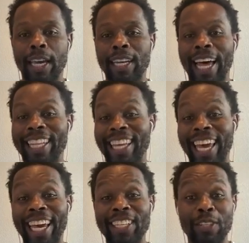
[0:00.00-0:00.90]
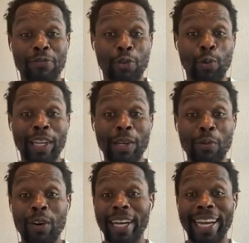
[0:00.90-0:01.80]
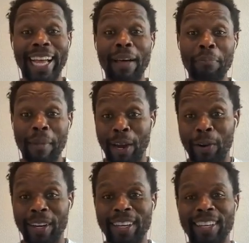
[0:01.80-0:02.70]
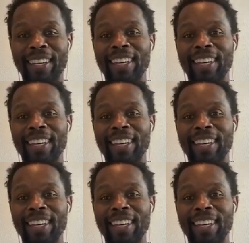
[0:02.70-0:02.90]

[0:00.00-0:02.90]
And at the age of 21, I got married.